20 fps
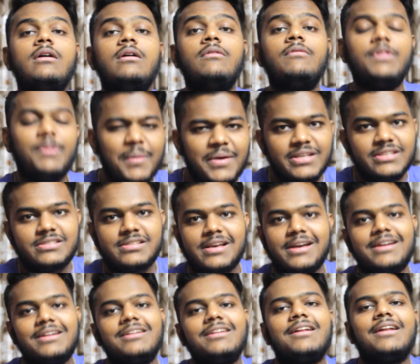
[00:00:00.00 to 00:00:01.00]
With that being
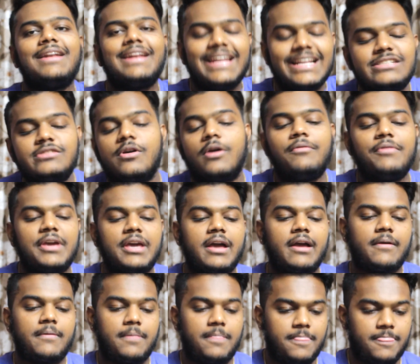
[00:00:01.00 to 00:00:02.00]
said, let's go, vegan.